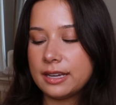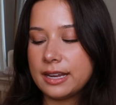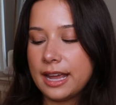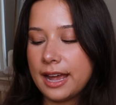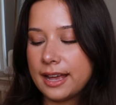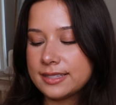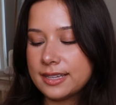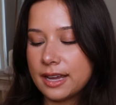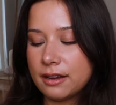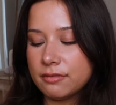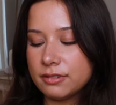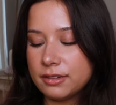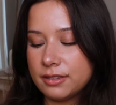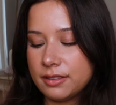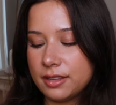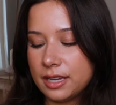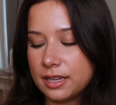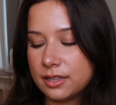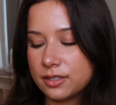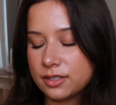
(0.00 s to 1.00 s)
It has
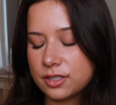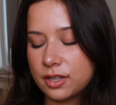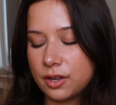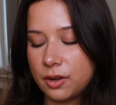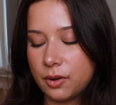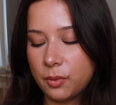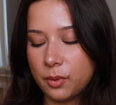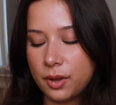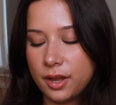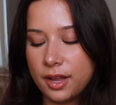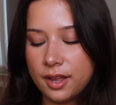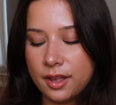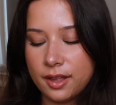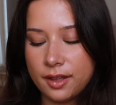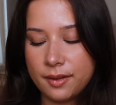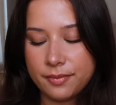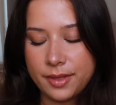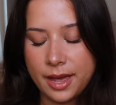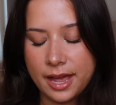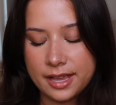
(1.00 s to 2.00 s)
everything. So
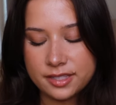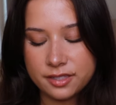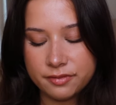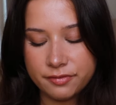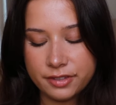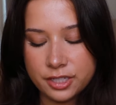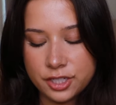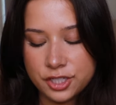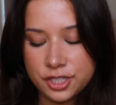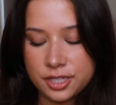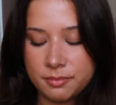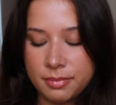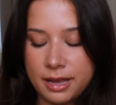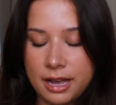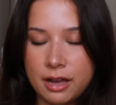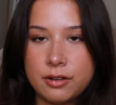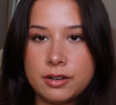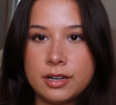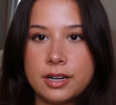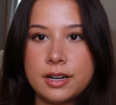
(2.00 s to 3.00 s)
has the finishing
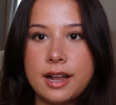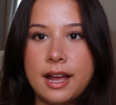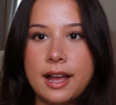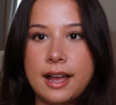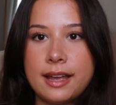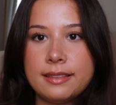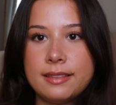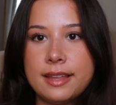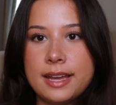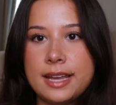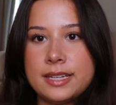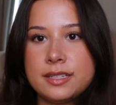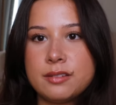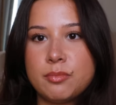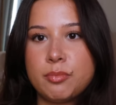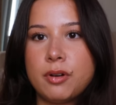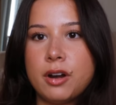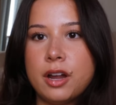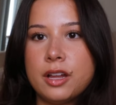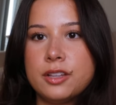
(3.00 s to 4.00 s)
powder,
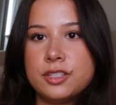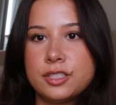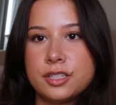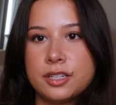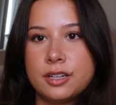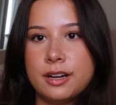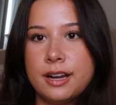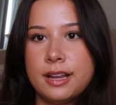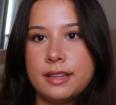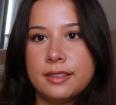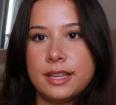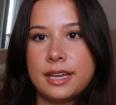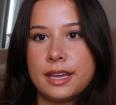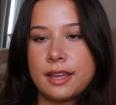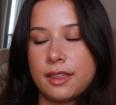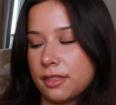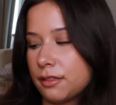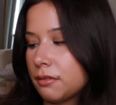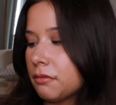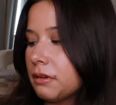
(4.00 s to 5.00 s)
highlight, bronzer, and
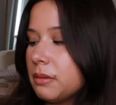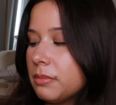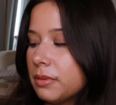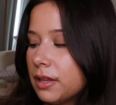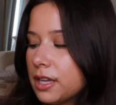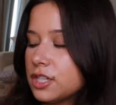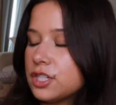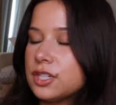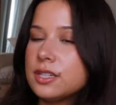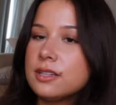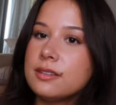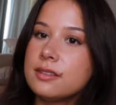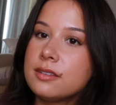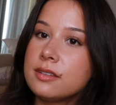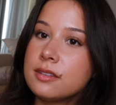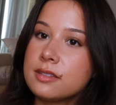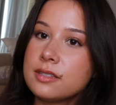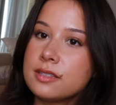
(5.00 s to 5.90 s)
like three blushes.